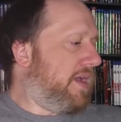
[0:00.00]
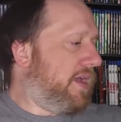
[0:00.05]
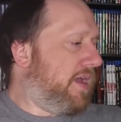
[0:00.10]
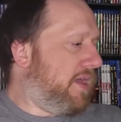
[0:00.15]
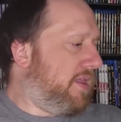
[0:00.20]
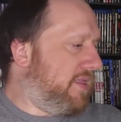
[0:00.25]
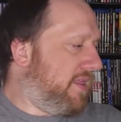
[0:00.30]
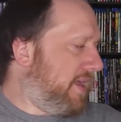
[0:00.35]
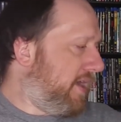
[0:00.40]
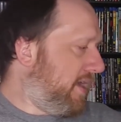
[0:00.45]

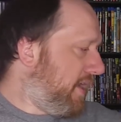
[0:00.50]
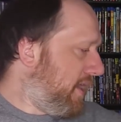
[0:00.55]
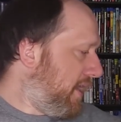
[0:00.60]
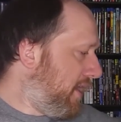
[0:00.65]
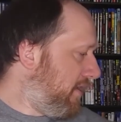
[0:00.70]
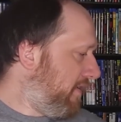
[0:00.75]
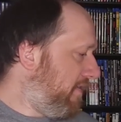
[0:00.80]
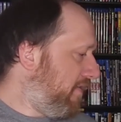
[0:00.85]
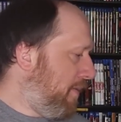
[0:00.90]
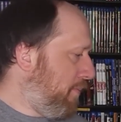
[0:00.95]
And then
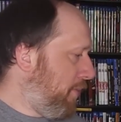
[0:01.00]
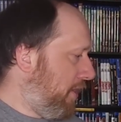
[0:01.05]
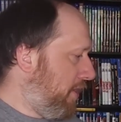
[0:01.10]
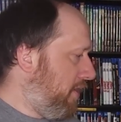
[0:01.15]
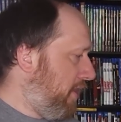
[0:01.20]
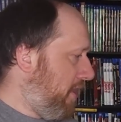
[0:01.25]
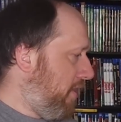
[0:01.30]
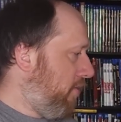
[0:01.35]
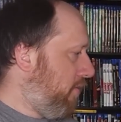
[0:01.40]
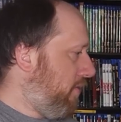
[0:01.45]
on a
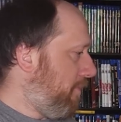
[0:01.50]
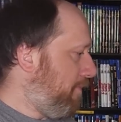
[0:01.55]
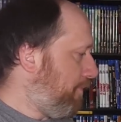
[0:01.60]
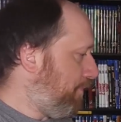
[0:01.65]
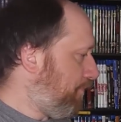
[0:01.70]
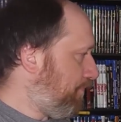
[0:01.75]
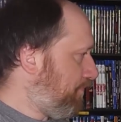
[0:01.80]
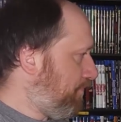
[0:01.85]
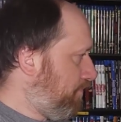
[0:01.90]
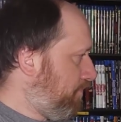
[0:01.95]
similar note,
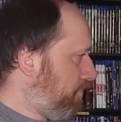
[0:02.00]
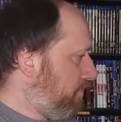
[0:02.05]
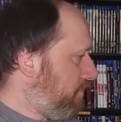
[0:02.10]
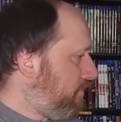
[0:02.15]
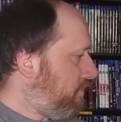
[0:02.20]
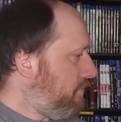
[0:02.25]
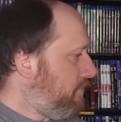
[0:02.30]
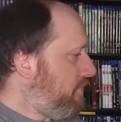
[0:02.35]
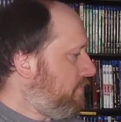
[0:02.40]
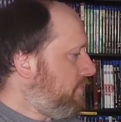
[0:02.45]

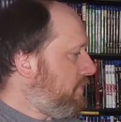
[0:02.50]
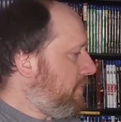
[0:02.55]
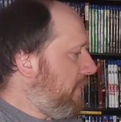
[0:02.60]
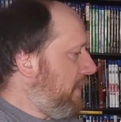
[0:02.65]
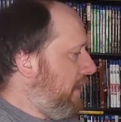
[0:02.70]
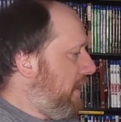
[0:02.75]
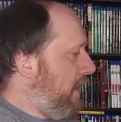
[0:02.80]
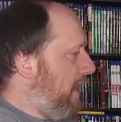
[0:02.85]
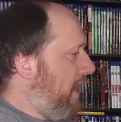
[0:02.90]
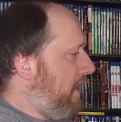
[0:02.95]

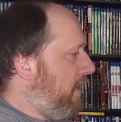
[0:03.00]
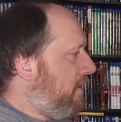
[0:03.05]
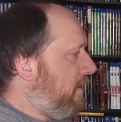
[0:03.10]
at